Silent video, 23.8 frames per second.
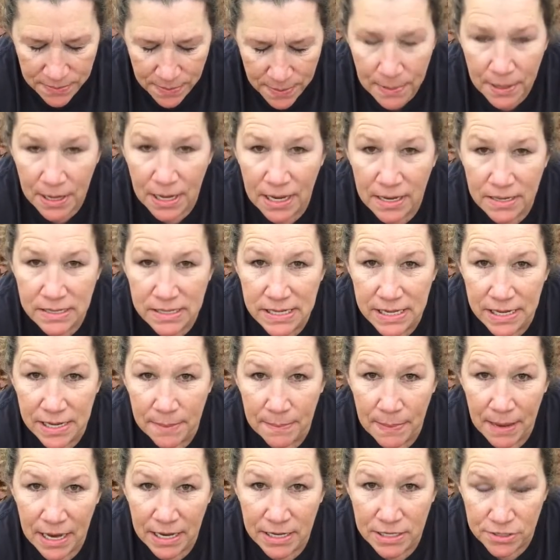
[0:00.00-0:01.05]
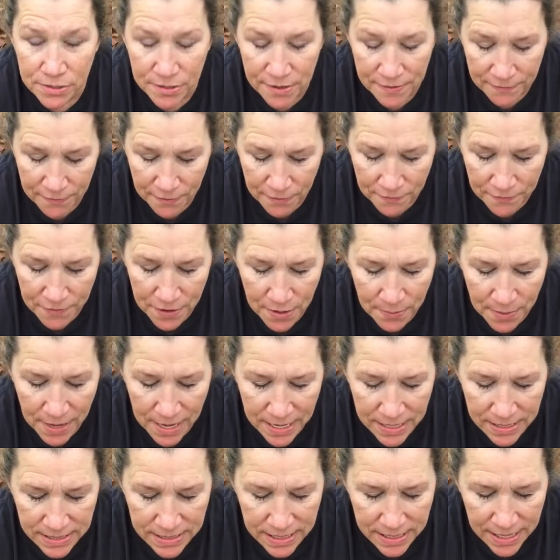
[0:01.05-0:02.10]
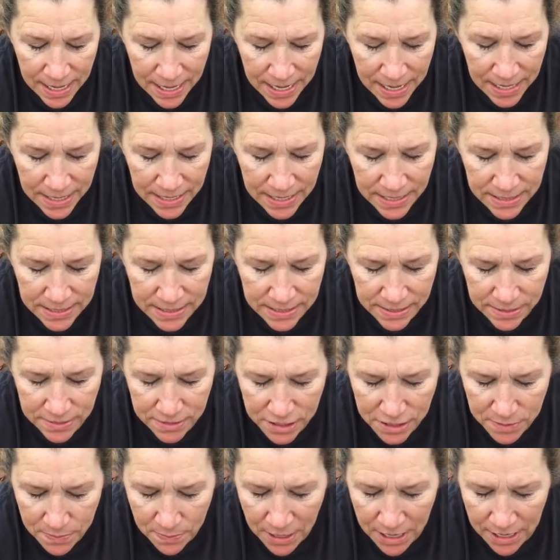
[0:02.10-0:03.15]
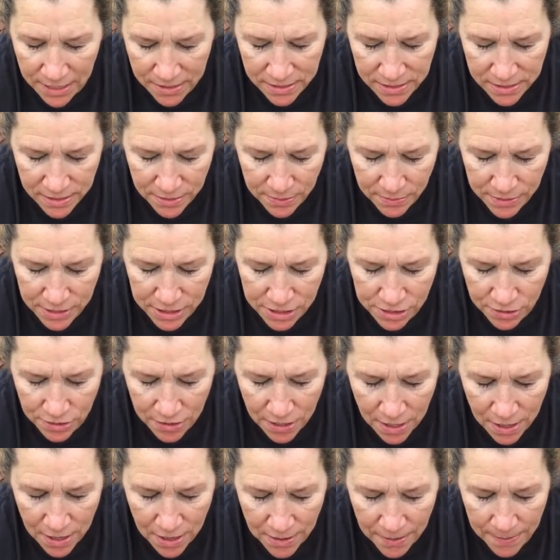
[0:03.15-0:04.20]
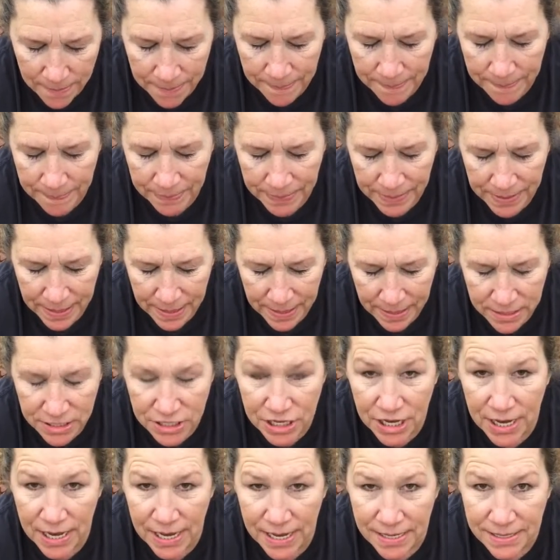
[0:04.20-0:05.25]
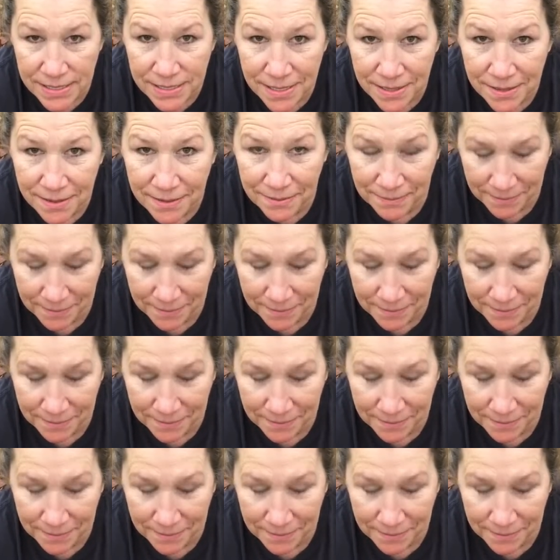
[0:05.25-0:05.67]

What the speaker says: We put ours in the pantry for a few weeks, and they get these little sprouts, which are called chittings.